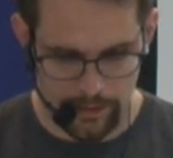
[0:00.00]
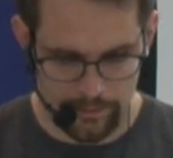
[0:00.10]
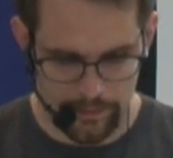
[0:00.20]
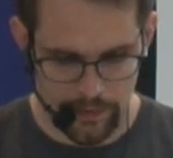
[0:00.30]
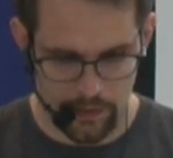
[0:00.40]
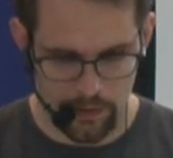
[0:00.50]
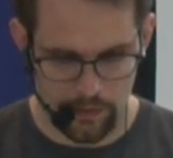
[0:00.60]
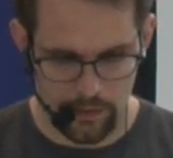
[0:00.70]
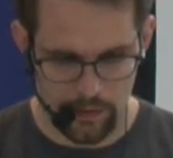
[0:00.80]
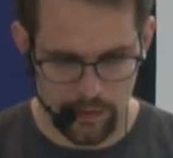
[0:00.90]

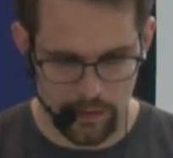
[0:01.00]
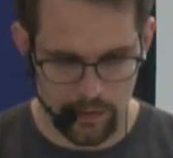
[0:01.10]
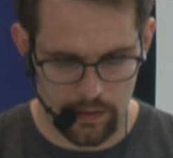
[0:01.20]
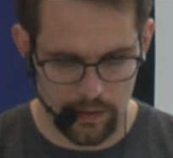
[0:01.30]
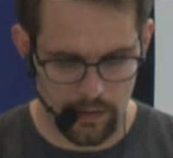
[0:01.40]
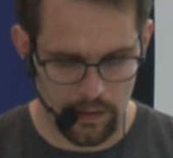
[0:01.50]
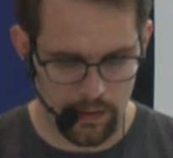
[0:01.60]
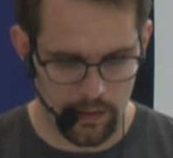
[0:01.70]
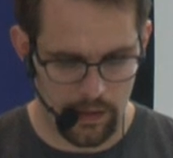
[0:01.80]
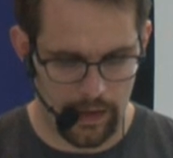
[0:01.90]
so
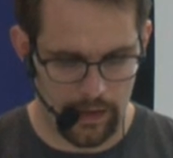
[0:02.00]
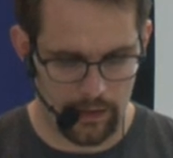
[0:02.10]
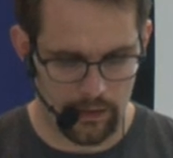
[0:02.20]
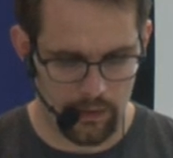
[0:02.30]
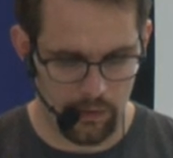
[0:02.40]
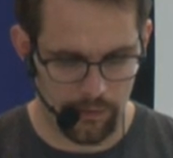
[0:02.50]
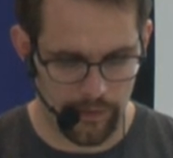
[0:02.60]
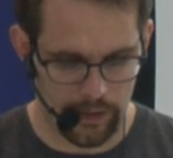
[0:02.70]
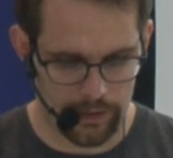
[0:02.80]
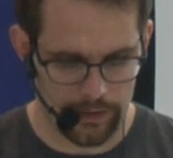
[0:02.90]
I call
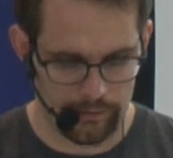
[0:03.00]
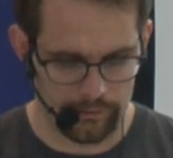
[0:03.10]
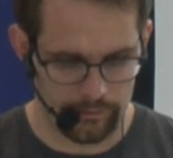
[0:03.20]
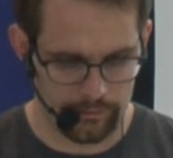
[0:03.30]
function.